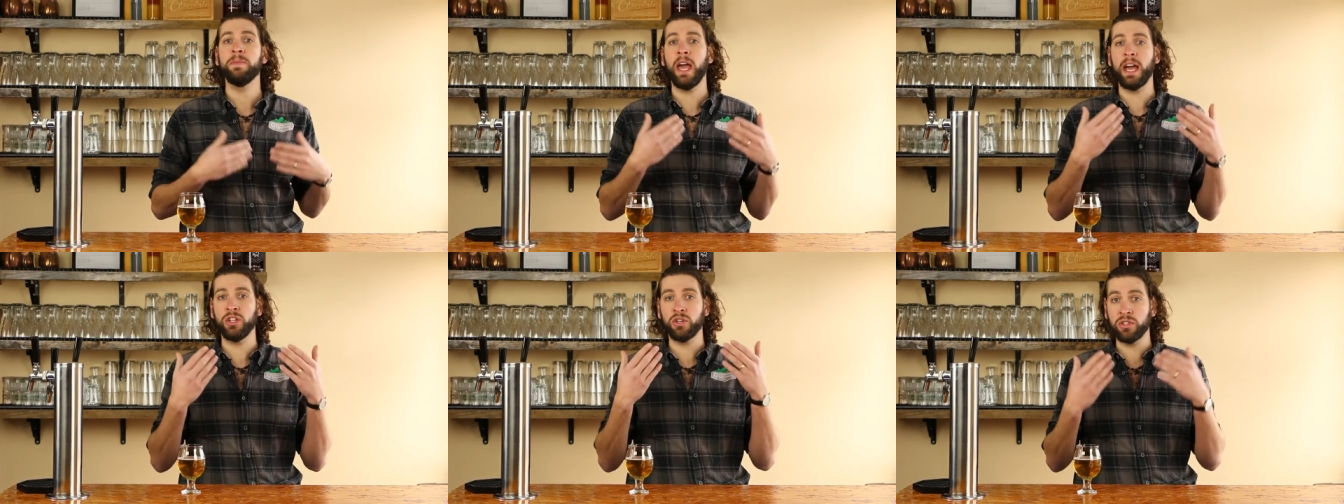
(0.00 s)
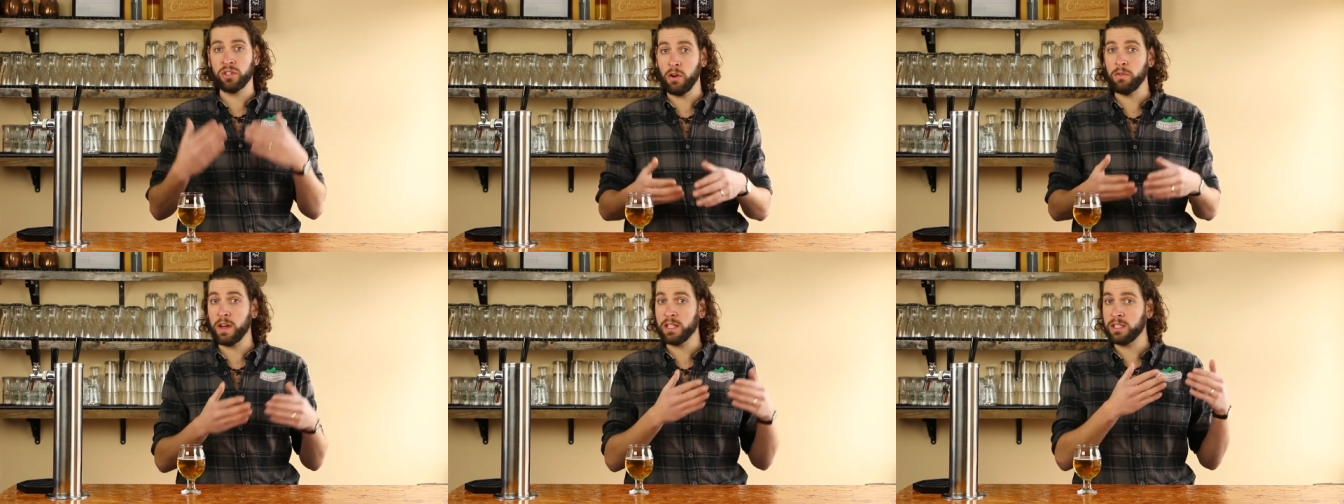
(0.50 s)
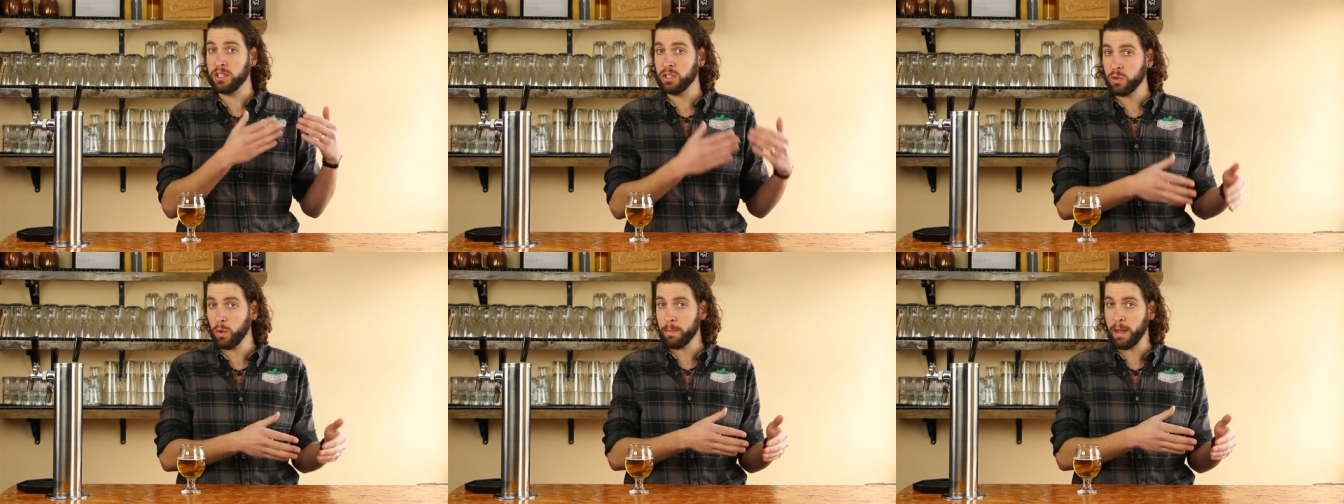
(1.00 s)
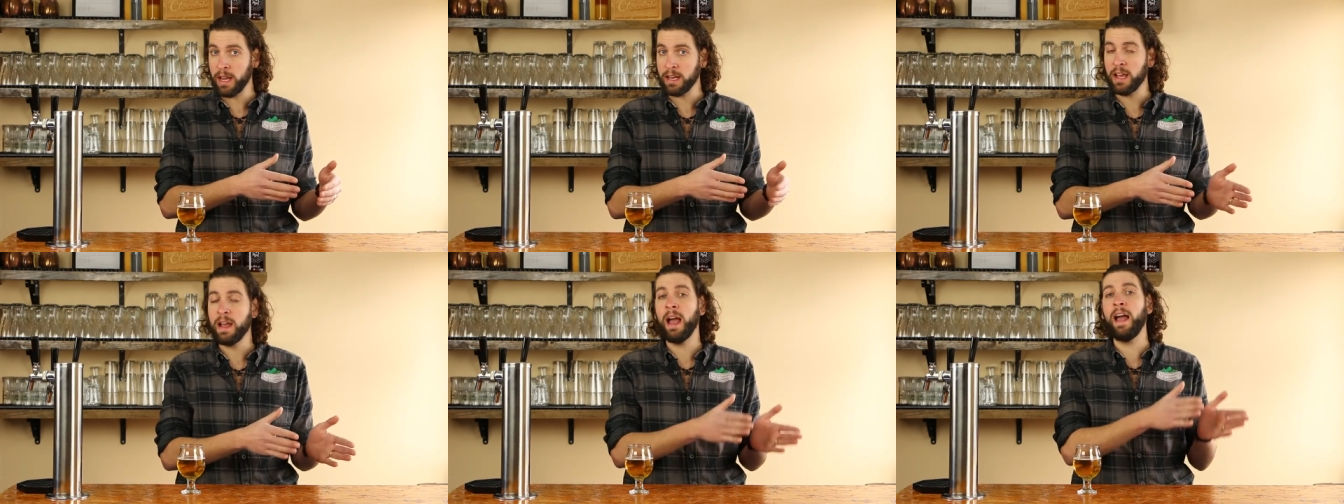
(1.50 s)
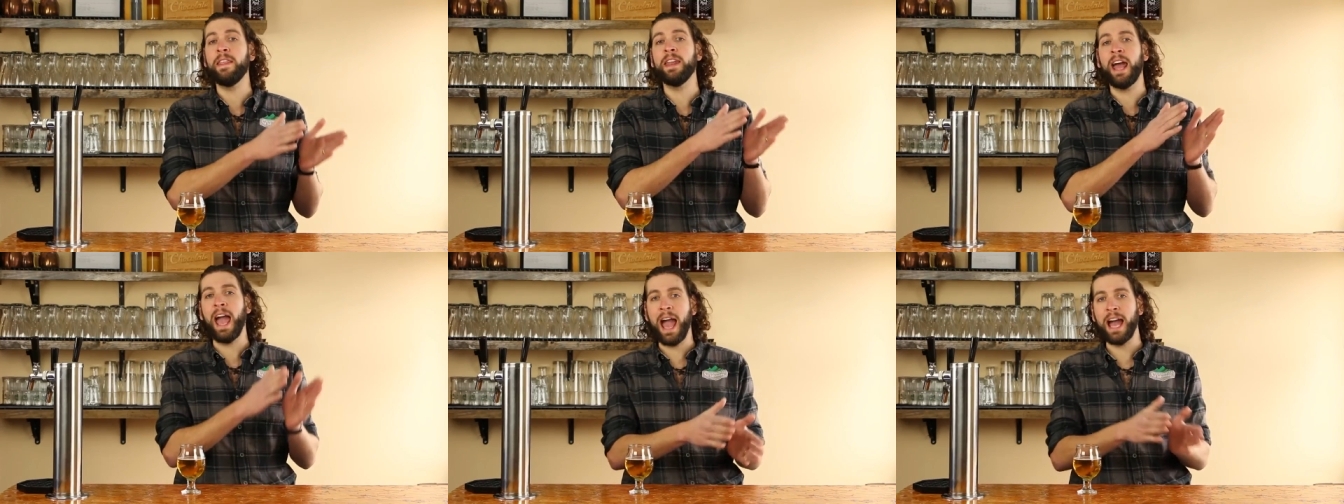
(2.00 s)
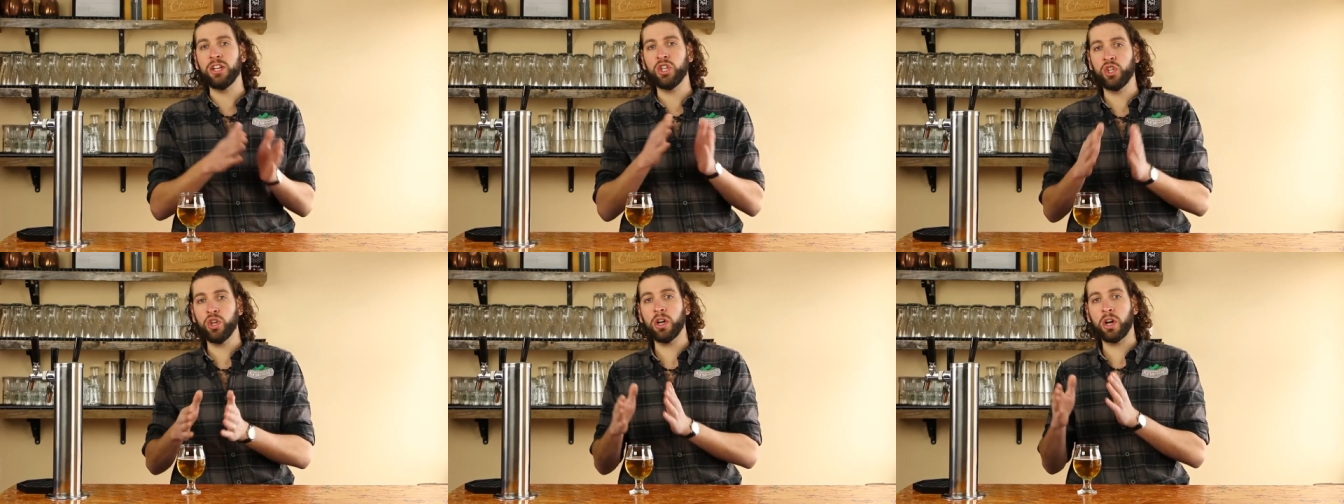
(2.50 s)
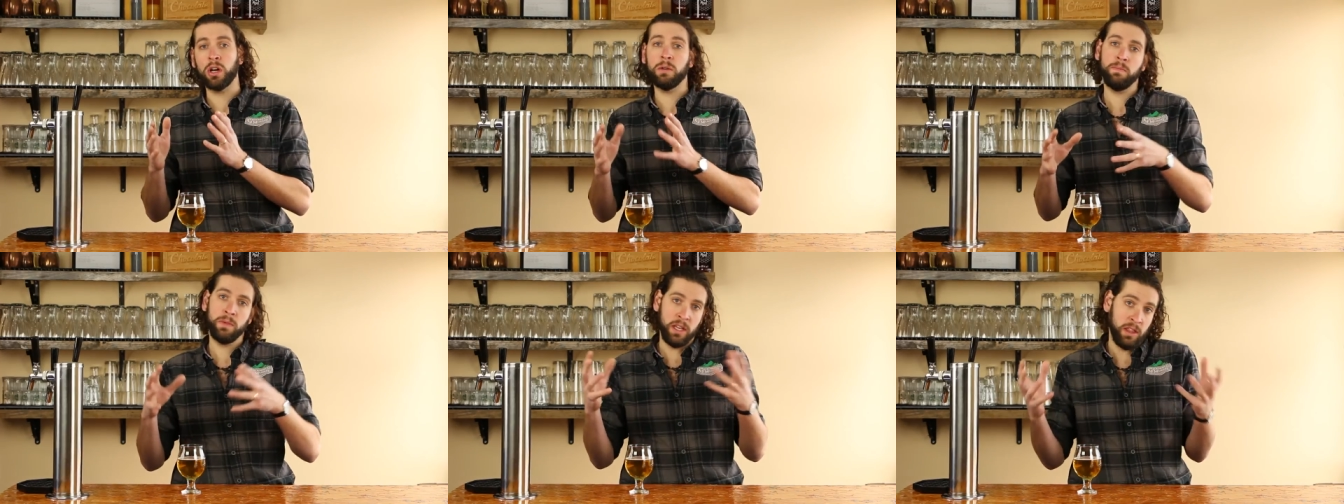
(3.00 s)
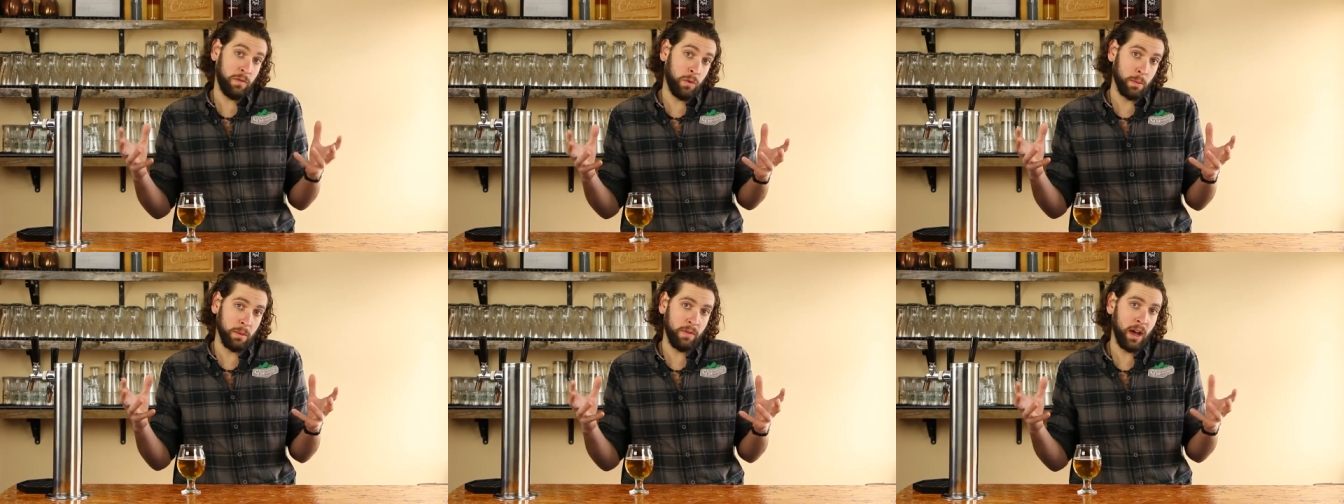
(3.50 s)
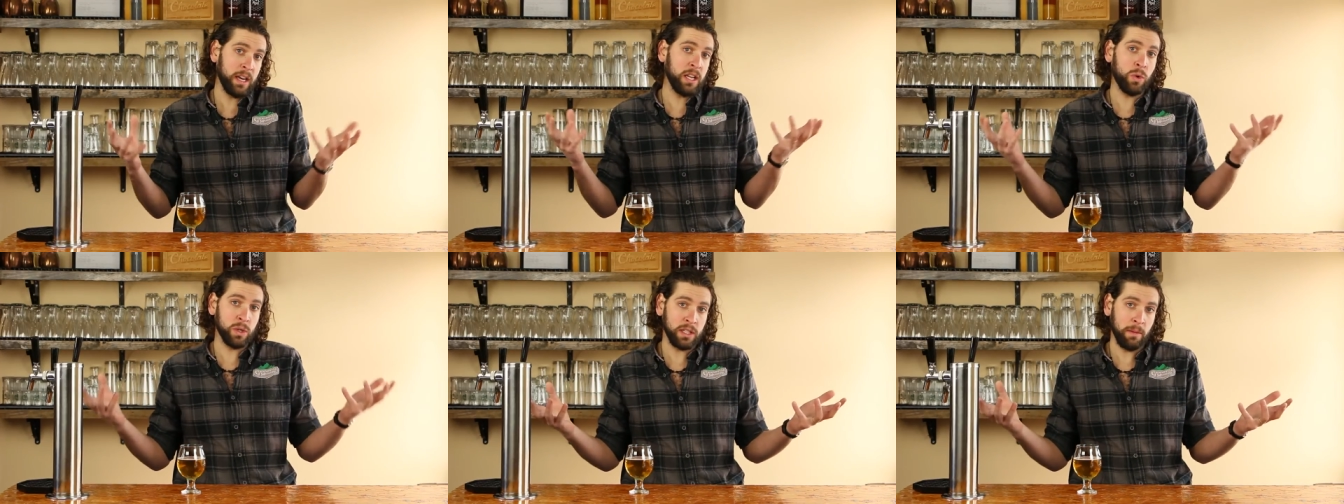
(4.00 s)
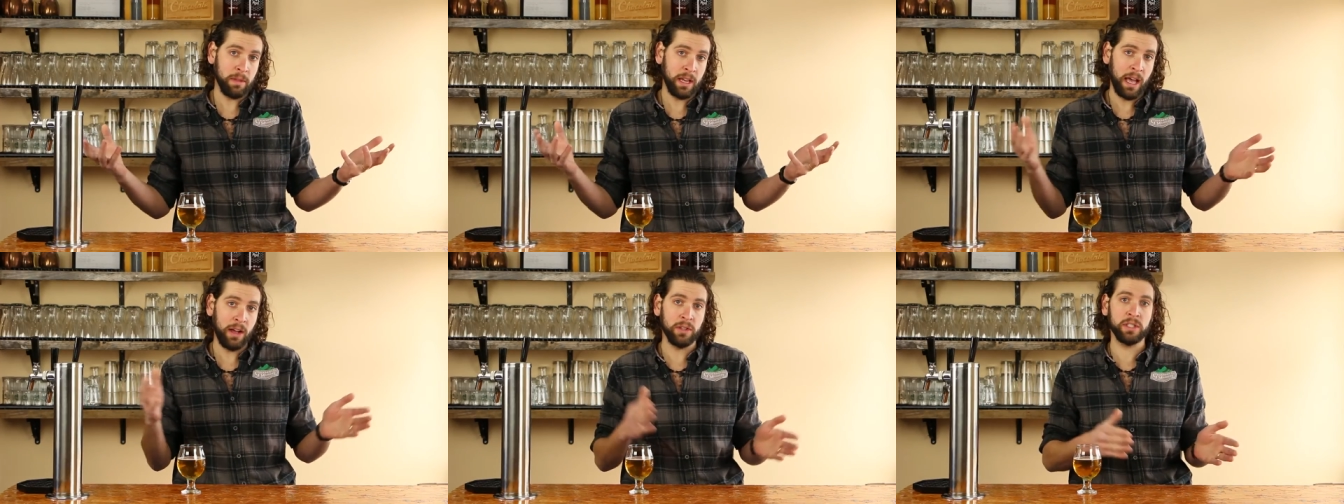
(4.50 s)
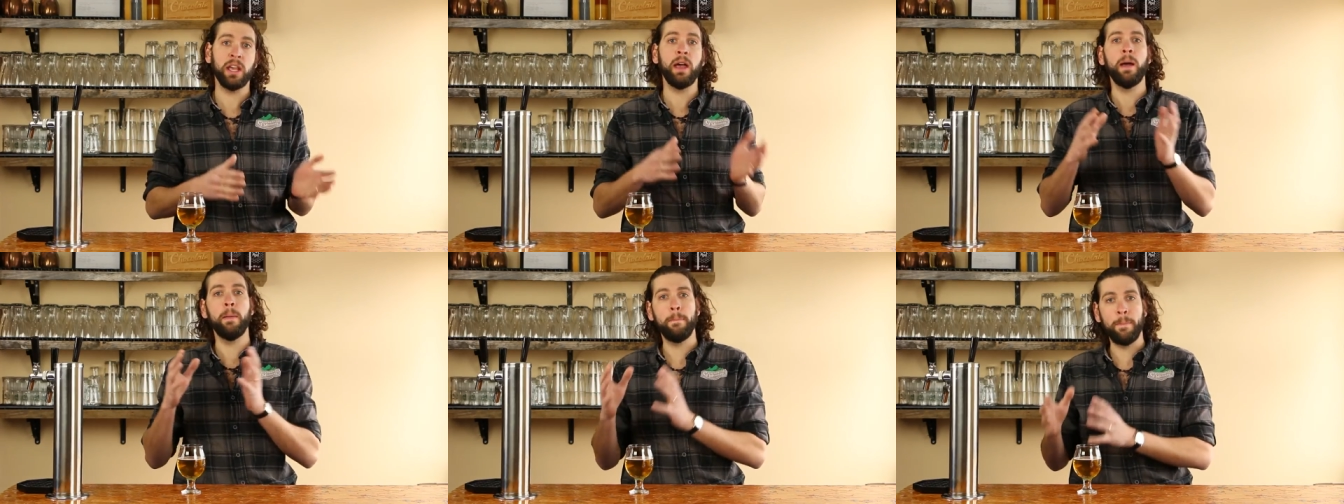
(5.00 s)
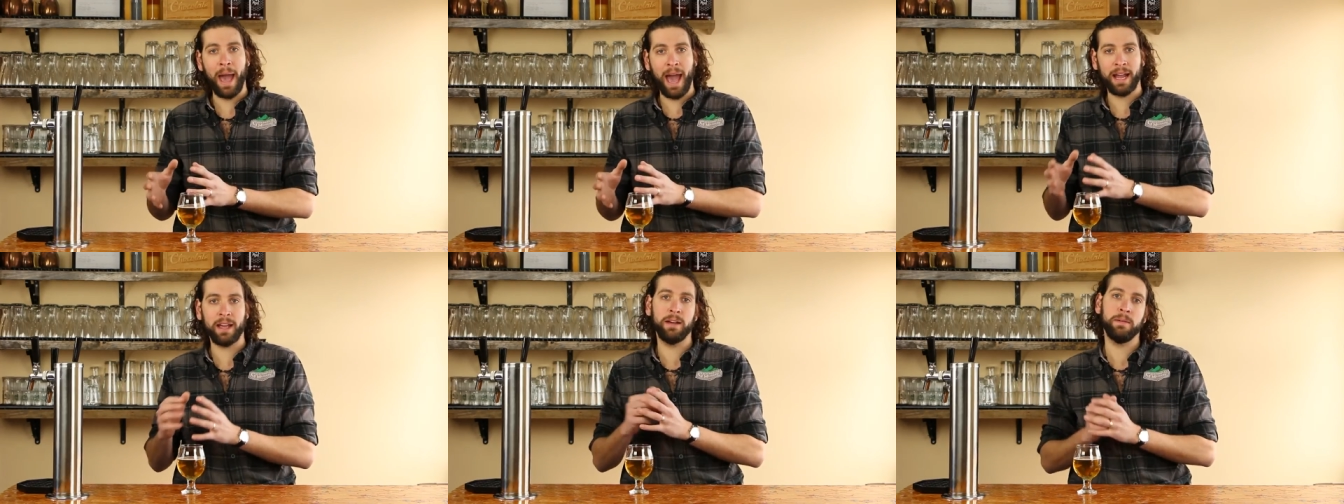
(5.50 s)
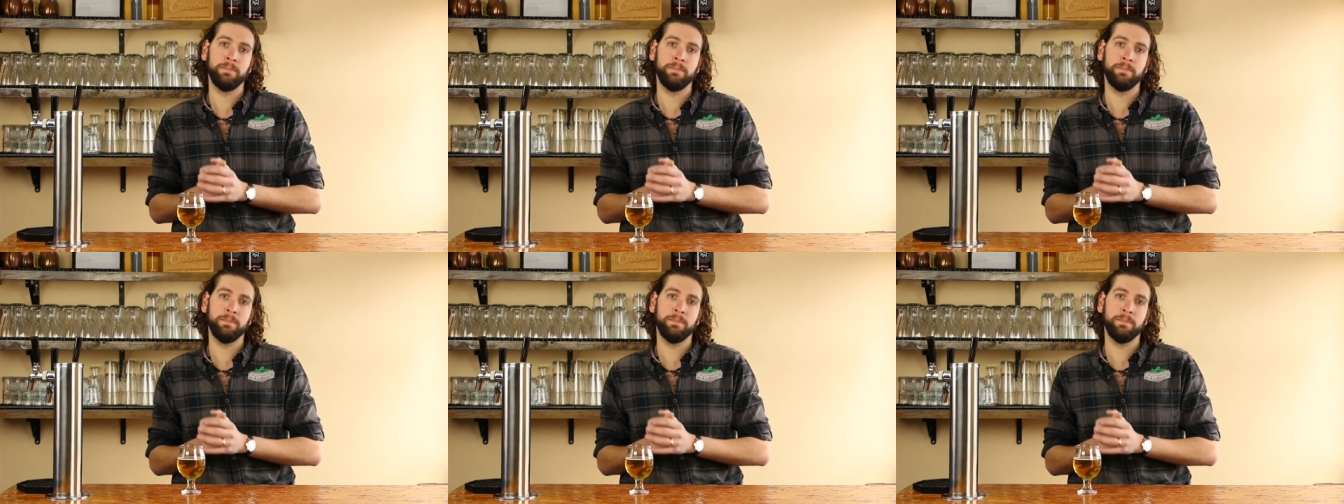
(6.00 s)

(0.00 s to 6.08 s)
add your sulfites and sorbate, and then add sugar in the form of honey or something else back.